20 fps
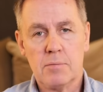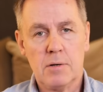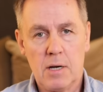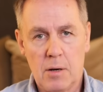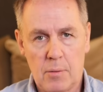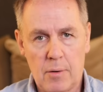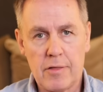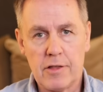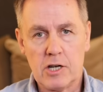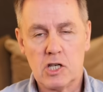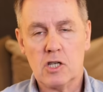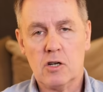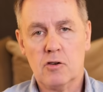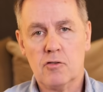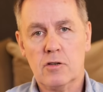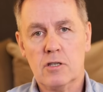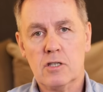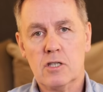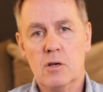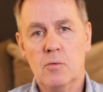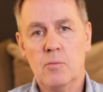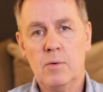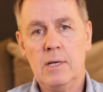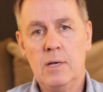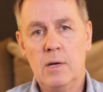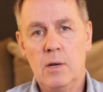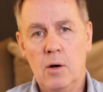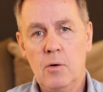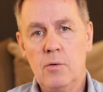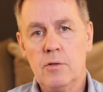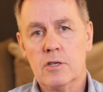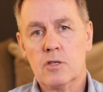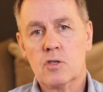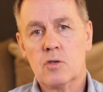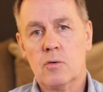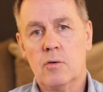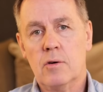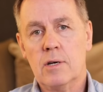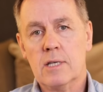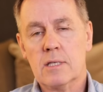but no other children, so we know the
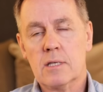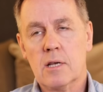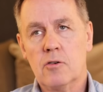story is